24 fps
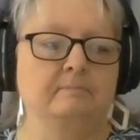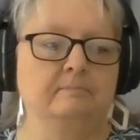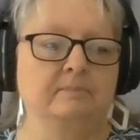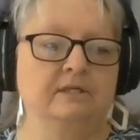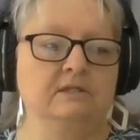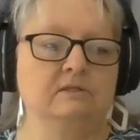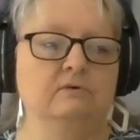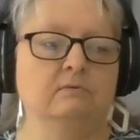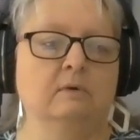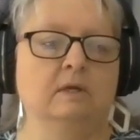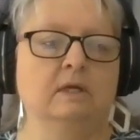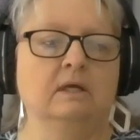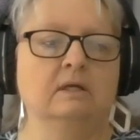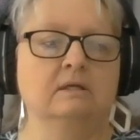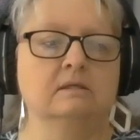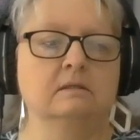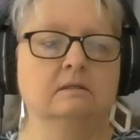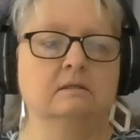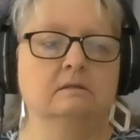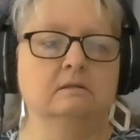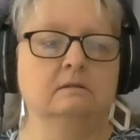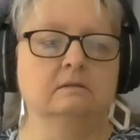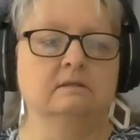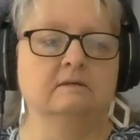
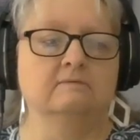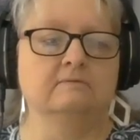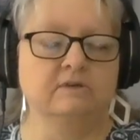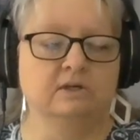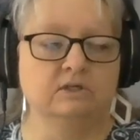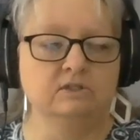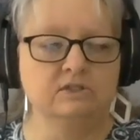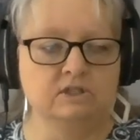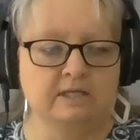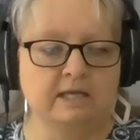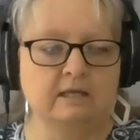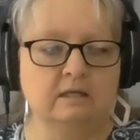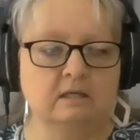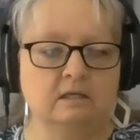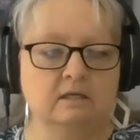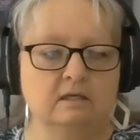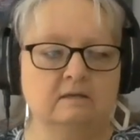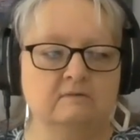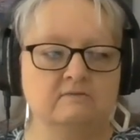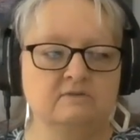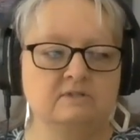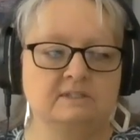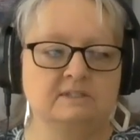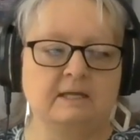between the
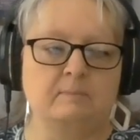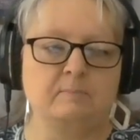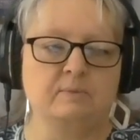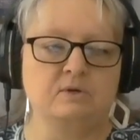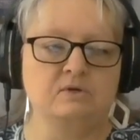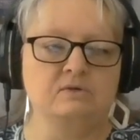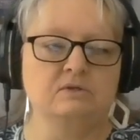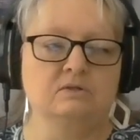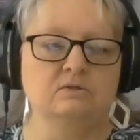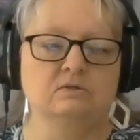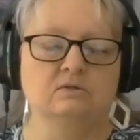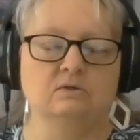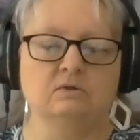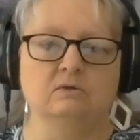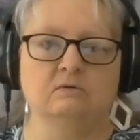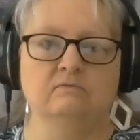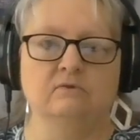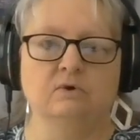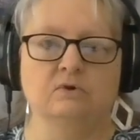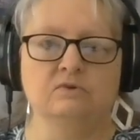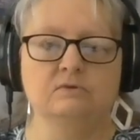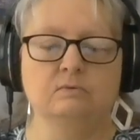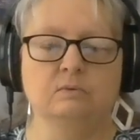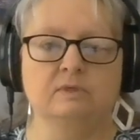functionality of steppers and
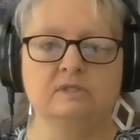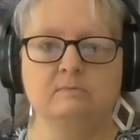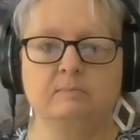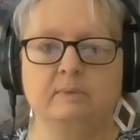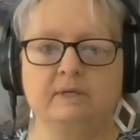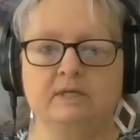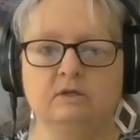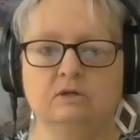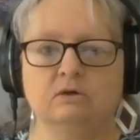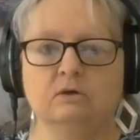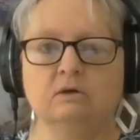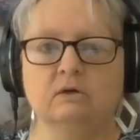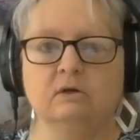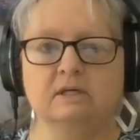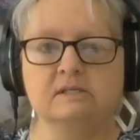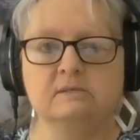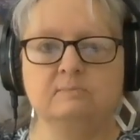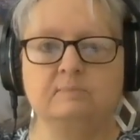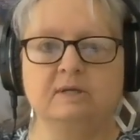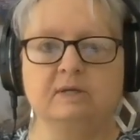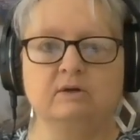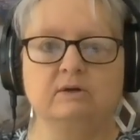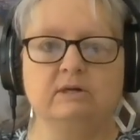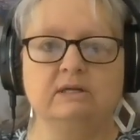servos? What's been your
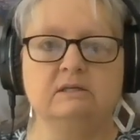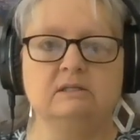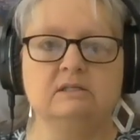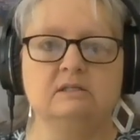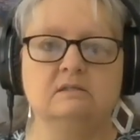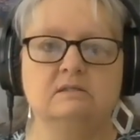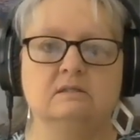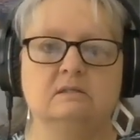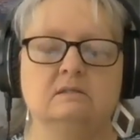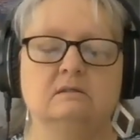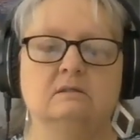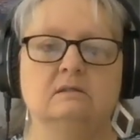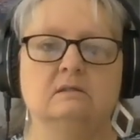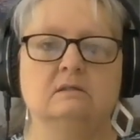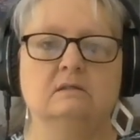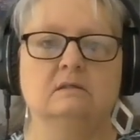experience?